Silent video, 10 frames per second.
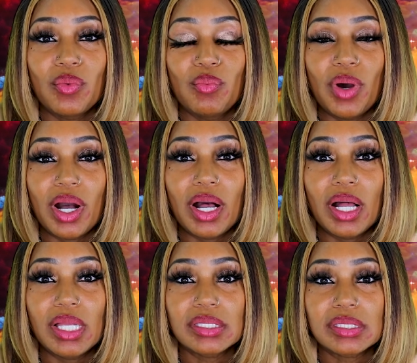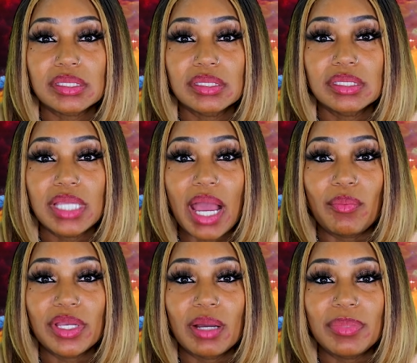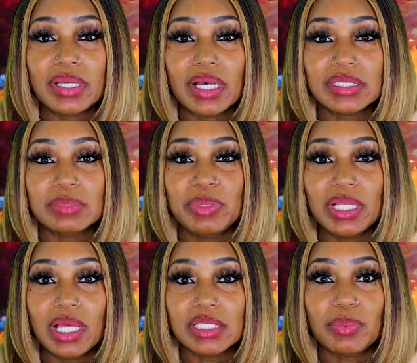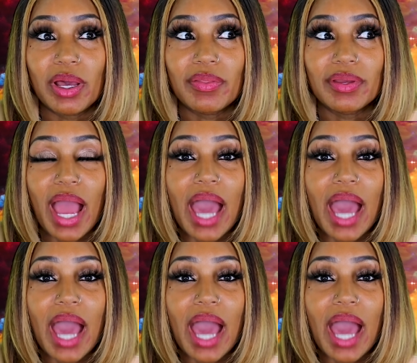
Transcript: got with him because it's B-Love's brother.